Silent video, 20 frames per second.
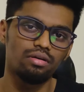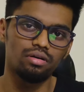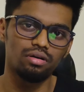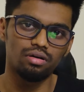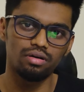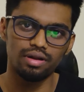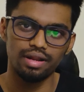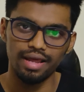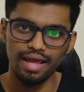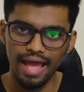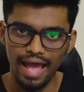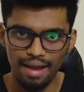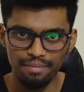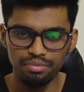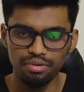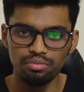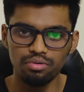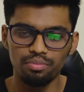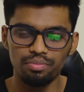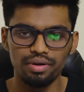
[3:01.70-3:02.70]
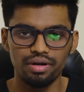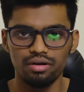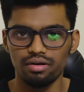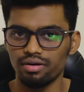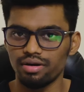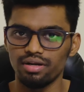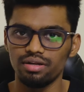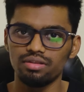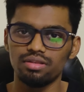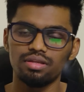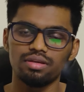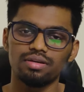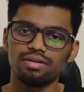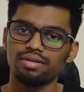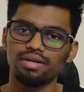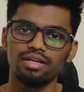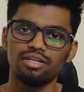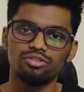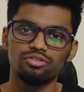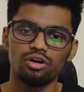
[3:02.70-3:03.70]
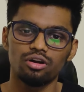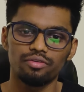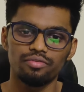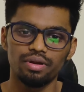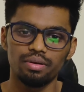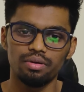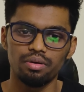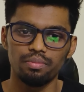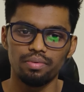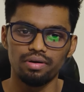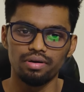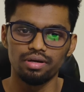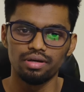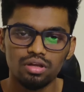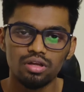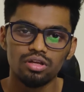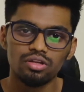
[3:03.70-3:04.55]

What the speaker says: or app development or any sort of development.